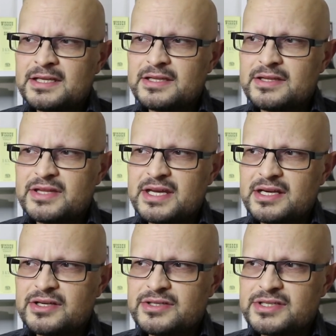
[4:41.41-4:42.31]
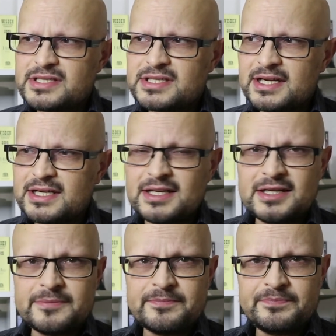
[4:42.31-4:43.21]
There's
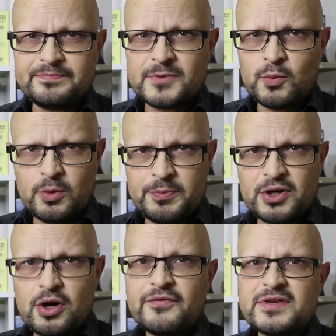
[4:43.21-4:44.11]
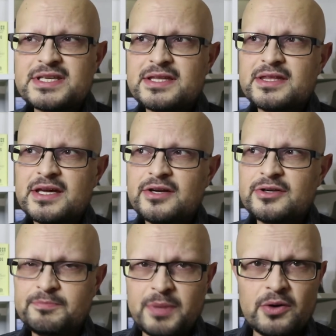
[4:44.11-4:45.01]
whooping cough is in
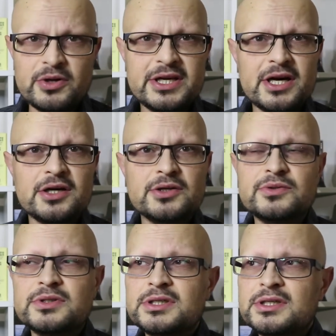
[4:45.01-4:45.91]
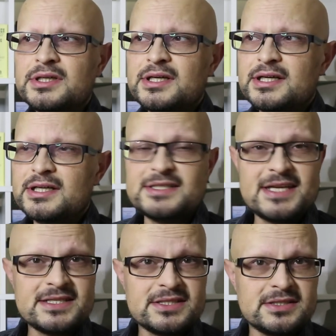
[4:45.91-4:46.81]
there, polio,
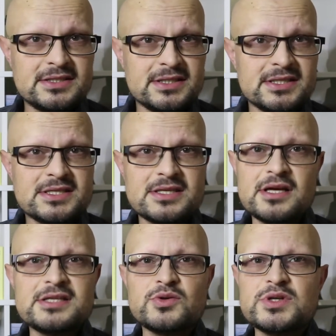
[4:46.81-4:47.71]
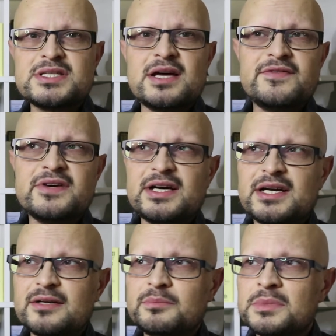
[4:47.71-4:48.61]
tetanus, that sort of stuff
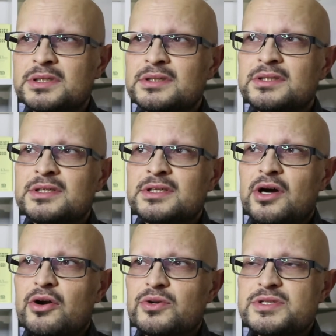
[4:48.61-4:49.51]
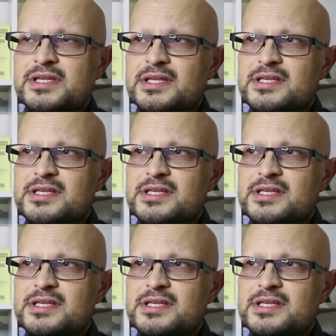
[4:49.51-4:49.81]
are also in there.